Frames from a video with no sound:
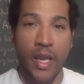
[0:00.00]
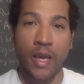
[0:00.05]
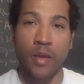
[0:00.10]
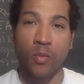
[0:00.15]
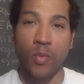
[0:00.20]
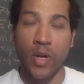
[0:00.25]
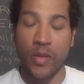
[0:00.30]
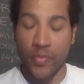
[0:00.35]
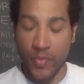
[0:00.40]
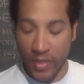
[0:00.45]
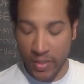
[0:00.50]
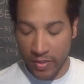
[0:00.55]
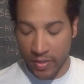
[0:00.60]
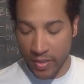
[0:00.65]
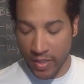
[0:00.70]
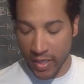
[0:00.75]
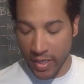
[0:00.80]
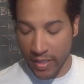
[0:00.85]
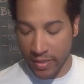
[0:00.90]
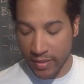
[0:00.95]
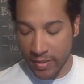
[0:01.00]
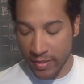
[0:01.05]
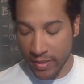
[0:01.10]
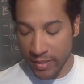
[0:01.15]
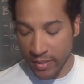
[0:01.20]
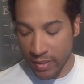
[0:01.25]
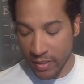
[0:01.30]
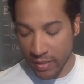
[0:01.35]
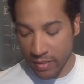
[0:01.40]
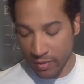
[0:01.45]
And what this does,
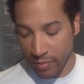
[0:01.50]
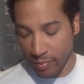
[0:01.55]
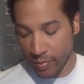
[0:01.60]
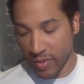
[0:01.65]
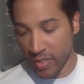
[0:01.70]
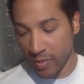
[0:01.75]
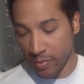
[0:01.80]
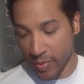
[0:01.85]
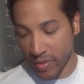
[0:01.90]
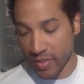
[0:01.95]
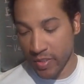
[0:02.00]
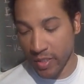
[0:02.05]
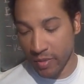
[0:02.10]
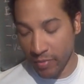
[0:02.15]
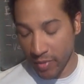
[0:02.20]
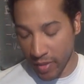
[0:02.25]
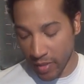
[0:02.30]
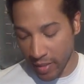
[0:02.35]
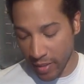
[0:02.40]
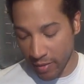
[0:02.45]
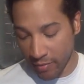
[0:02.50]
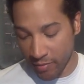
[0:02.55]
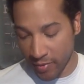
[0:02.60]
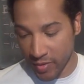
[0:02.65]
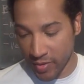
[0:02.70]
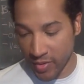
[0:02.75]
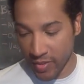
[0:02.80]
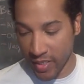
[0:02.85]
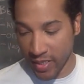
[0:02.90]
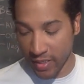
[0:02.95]
this is specifically
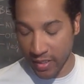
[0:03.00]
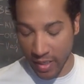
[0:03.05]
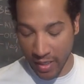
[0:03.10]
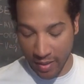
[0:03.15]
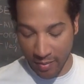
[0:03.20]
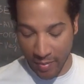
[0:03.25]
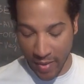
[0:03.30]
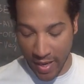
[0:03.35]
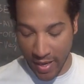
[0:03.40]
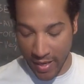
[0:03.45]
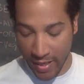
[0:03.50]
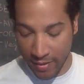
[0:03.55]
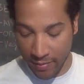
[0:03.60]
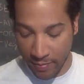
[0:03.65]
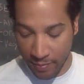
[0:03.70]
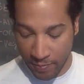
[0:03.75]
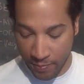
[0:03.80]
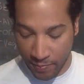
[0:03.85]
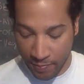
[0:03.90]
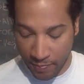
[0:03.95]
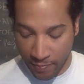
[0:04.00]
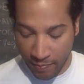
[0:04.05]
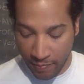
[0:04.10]
for skin like mine.